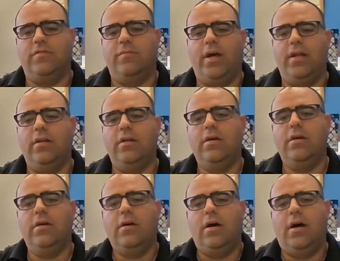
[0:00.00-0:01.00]
of mine.
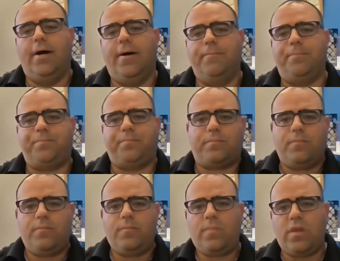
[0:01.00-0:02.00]

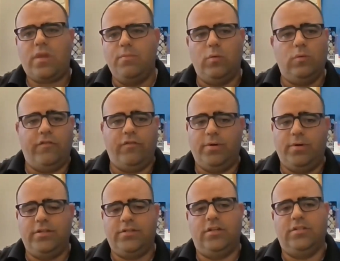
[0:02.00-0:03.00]
But
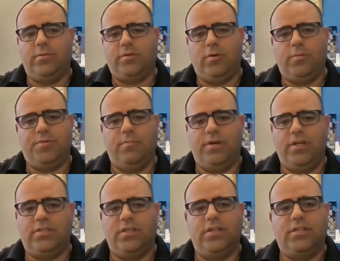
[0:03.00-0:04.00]
everybody's on subscription
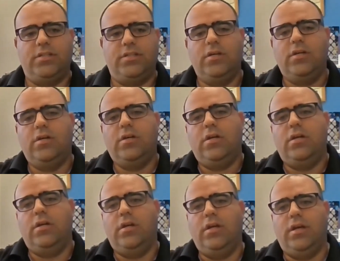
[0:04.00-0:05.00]
basis,
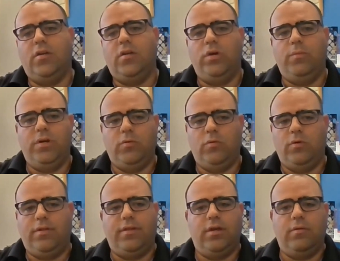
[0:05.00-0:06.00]
and we meet with
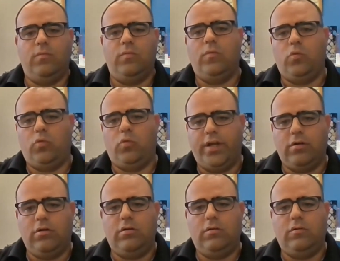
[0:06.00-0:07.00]
them
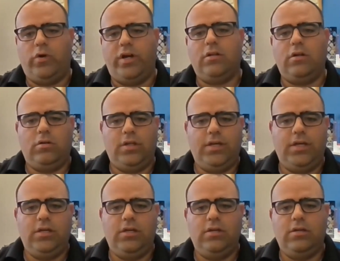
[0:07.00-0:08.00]

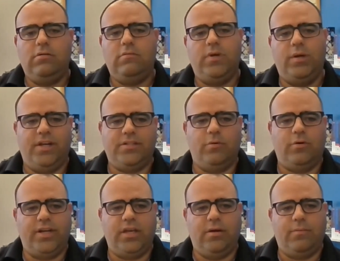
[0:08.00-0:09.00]
regularly. Maybe that's a word
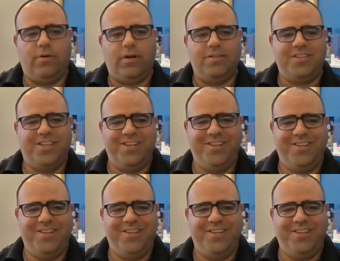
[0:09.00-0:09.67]
I can't pronounce.